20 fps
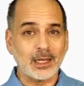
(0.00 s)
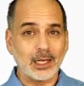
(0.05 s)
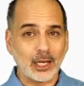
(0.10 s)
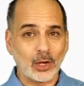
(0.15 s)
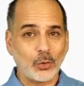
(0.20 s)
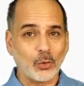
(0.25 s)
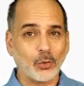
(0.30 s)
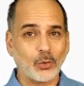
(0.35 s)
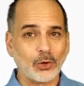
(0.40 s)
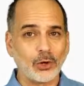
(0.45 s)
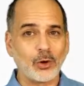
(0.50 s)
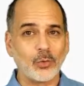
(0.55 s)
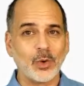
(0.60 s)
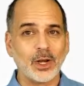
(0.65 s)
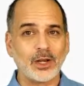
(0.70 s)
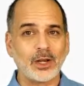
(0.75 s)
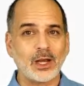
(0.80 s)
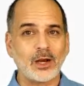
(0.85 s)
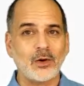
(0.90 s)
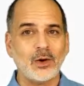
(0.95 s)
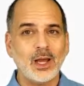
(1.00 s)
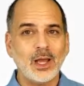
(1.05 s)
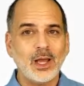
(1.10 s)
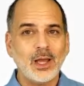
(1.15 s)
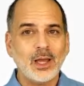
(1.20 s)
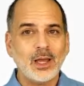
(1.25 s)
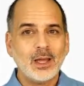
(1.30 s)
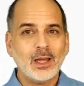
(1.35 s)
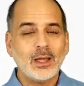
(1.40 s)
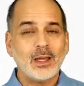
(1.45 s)
in the order window,
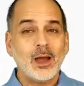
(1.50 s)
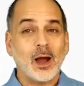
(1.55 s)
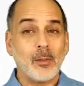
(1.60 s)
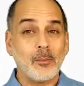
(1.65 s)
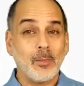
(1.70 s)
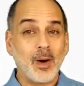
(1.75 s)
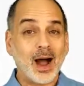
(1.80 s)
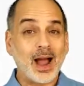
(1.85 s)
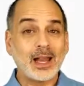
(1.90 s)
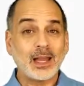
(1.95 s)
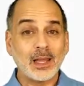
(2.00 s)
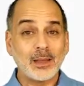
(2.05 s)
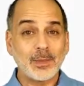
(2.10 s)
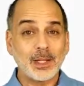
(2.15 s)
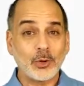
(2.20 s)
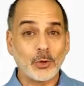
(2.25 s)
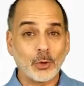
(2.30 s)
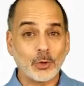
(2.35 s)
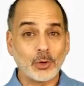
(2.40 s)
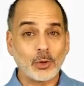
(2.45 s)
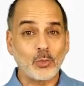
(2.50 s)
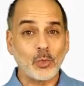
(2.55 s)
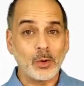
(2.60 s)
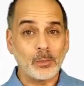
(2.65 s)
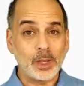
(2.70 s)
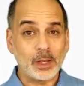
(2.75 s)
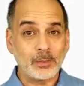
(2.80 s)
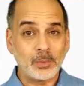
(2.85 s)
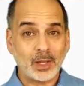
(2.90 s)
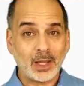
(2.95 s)
a buy limit order will
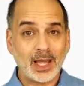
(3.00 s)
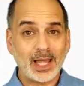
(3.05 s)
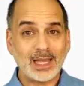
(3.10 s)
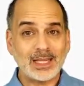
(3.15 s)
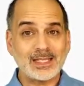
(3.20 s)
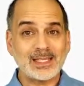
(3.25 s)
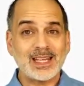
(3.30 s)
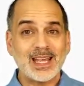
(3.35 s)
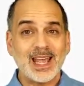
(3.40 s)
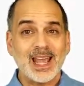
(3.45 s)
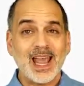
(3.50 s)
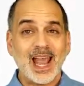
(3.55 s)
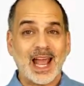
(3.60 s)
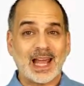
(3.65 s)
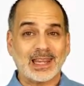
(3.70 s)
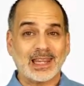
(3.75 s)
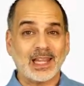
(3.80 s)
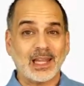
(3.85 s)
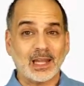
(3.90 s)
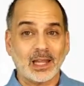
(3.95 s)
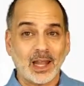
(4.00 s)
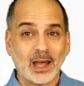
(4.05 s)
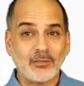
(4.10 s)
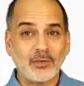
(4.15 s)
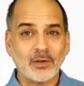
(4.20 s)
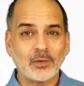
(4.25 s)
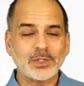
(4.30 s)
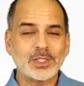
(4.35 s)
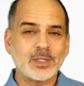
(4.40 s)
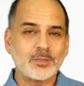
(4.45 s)
be placed at the
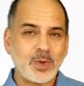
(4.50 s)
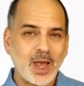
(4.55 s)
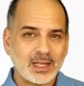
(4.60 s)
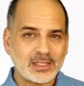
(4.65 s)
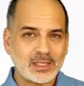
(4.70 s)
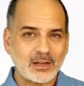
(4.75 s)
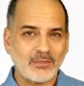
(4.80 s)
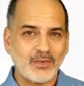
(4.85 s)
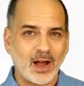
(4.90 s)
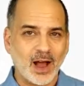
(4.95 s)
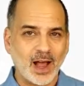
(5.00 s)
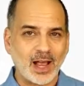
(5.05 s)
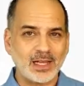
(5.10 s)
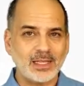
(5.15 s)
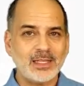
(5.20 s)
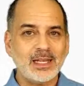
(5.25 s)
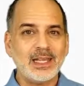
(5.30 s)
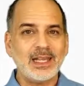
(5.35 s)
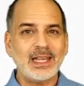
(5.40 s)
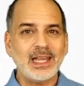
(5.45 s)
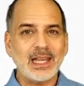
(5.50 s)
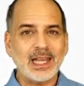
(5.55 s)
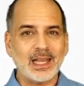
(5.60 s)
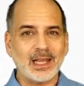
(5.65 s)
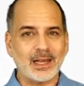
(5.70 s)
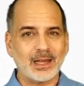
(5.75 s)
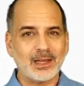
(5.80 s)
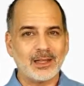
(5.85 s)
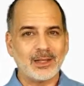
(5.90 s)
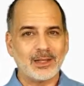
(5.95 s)
level specified
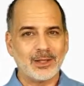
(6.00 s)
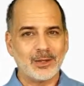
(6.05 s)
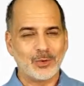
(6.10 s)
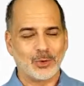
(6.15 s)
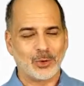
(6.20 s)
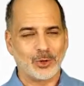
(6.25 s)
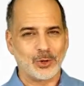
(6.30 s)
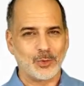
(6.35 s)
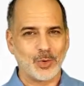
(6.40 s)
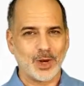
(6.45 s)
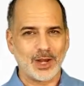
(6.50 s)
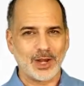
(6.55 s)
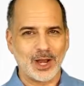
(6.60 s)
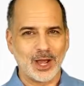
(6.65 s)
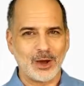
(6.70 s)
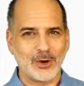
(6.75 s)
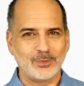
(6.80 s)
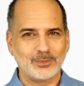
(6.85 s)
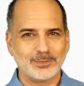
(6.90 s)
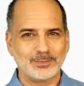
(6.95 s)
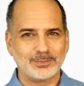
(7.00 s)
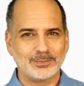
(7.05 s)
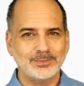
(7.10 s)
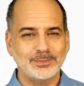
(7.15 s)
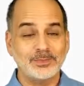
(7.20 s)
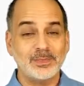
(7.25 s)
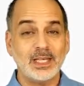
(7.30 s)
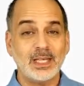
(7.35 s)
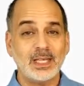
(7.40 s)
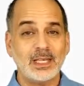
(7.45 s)
in the order window.
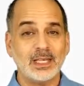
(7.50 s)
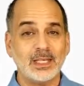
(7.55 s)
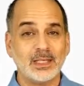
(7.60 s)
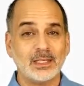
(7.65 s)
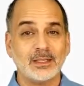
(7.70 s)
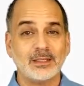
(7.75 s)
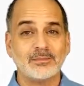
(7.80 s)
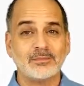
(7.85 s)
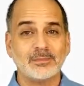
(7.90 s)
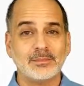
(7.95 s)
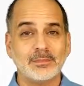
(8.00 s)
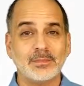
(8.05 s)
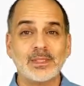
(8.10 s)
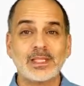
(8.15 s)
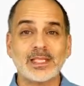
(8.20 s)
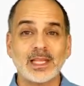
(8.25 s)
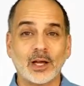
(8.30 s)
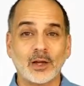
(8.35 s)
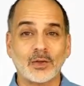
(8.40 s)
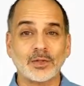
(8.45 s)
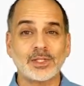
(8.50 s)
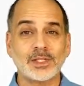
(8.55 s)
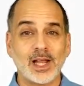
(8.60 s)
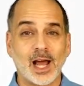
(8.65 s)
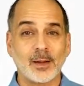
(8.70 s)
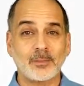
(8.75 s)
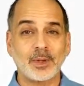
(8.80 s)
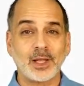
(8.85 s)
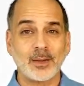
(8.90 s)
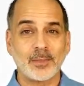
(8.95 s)
E. Sell
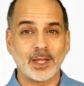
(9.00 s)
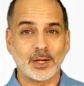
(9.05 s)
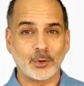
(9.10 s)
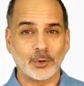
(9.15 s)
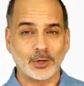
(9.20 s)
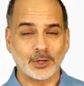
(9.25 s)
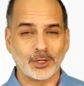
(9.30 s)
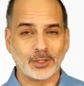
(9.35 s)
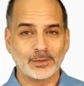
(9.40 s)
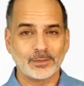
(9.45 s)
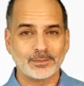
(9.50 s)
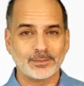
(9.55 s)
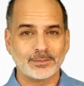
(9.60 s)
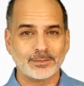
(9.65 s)
stop limit order.